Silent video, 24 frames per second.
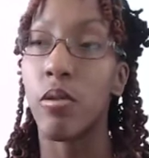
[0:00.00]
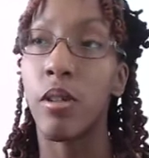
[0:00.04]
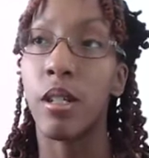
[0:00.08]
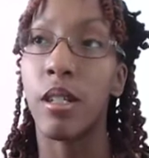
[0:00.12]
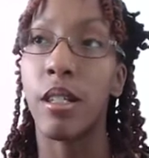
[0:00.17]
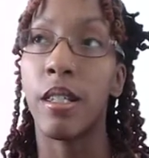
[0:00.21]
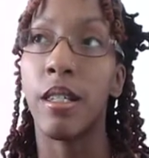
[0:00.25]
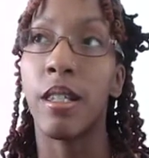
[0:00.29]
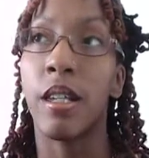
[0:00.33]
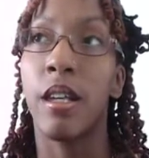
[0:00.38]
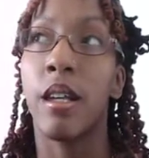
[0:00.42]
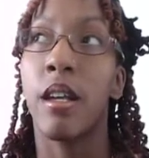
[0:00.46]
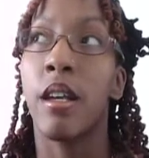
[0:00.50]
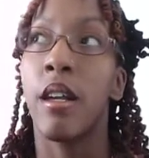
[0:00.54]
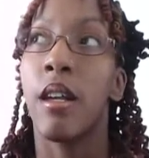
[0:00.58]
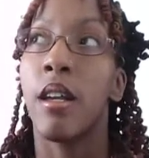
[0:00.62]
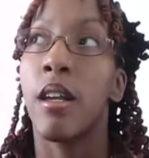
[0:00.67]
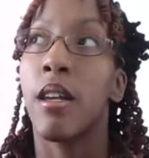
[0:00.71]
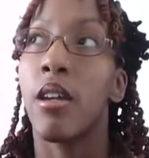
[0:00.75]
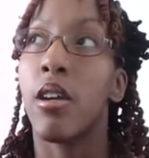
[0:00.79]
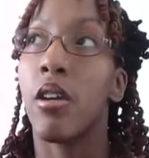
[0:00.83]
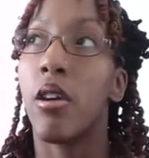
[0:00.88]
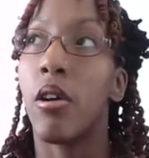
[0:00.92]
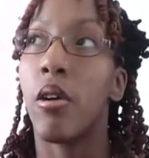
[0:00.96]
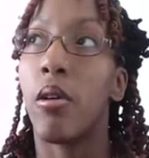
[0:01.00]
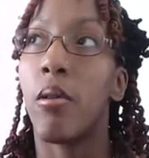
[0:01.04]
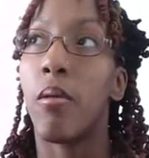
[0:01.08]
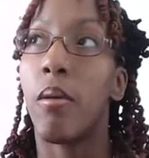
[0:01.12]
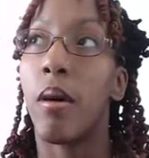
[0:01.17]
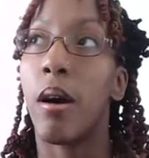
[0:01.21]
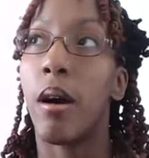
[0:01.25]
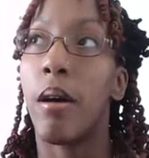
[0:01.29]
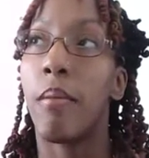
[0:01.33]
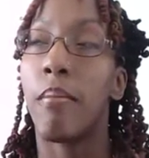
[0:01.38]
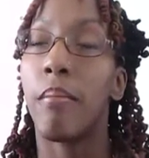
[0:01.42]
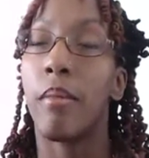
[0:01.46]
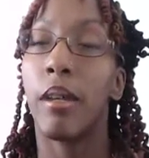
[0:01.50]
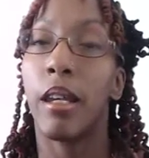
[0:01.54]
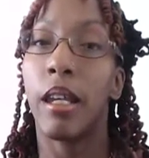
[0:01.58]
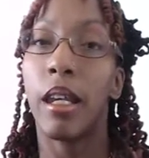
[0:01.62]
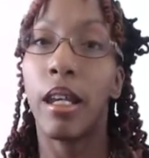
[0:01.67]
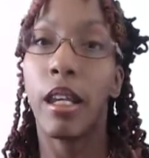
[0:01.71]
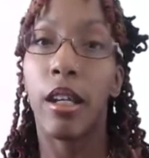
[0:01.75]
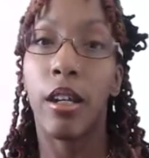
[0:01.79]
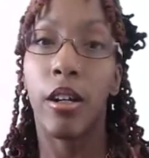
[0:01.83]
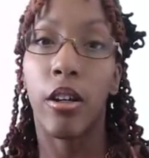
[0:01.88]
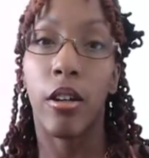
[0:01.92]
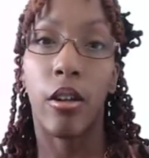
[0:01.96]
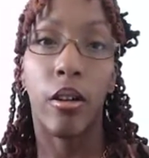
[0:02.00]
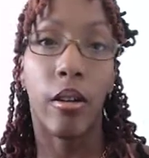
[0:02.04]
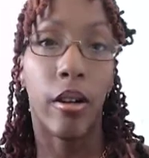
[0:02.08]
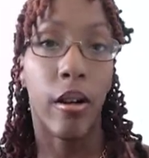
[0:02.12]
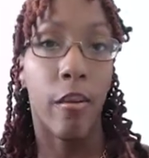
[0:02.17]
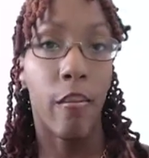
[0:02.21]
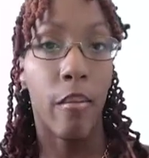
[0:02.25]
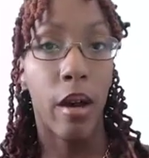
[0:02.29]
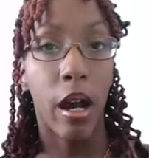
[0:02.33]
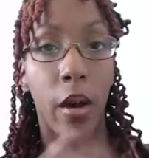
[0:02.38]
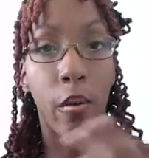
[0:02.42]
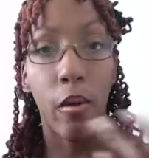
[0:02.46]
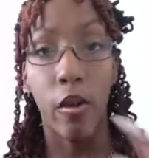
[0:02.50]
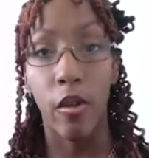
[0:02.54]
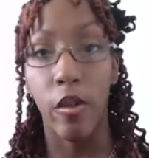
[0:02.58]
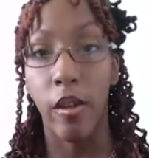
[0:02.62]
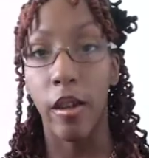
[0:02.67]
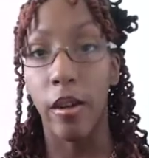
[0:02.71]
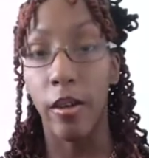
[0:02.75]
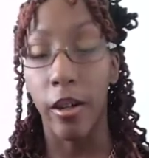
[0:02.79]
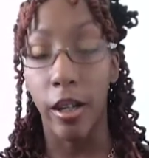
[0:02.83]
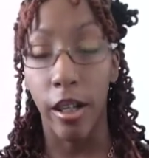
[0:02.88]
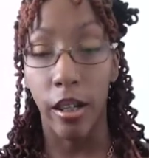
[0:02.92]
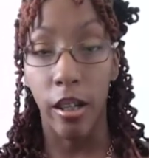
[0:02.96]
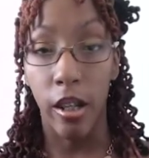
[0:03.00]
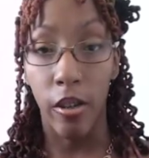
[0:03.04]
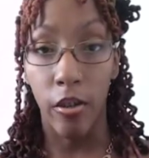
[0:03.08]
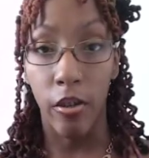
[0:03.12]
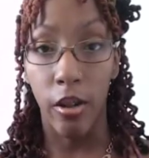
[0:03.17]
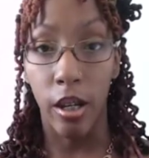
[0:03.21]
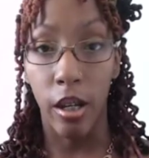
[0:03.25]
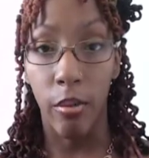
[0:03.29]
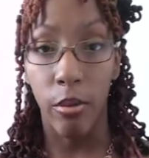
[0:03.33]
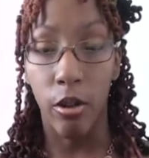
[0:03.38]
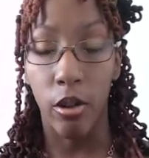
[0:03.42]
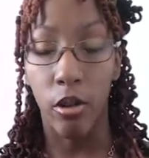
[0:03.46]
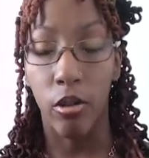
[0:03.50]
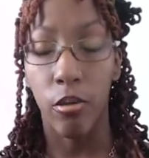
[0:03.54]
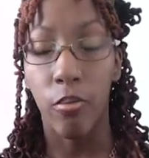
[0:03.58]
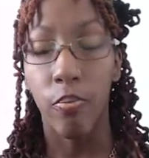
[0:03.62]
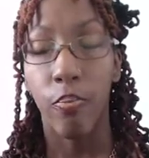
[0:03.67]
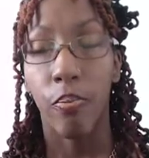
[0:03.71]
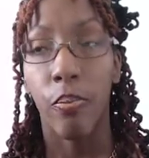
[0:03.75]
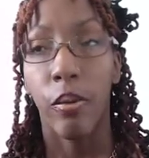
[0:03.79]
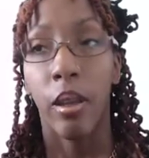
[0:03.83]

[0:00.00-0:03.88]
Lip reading: is, you know, heated or combined with another chemical.